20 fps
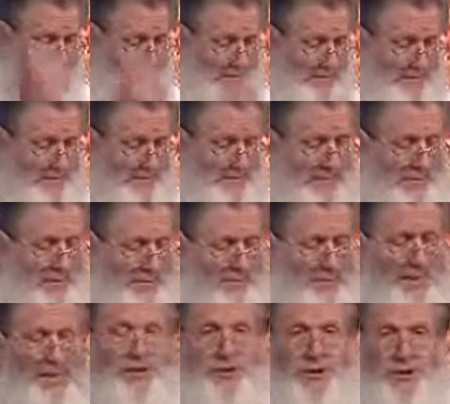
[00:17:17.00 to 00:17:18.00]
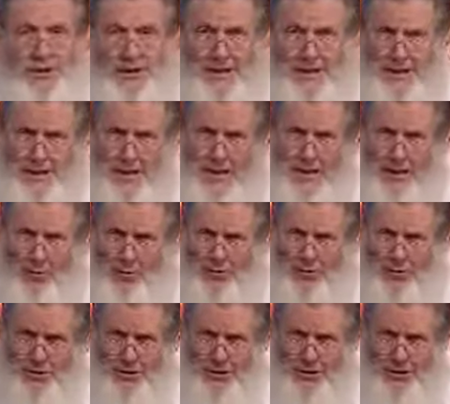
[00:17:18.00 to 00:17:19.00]
So let's mention it again. I
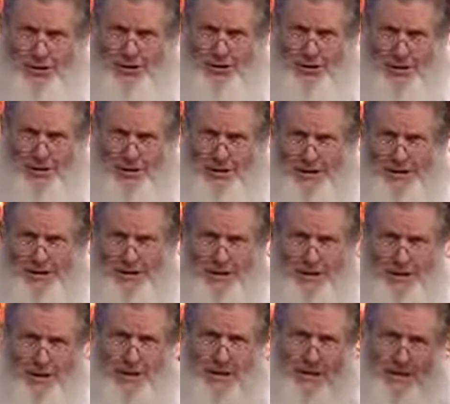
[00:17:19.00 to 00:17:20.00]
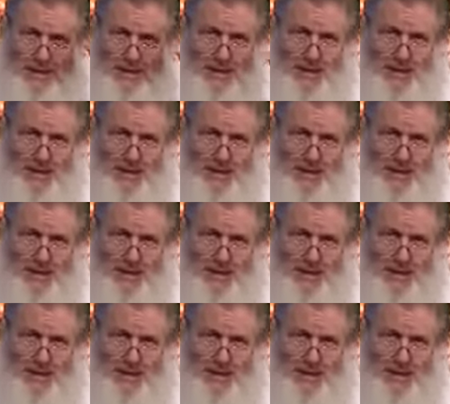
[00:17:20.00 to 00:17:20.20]
want you to hear the hadith again,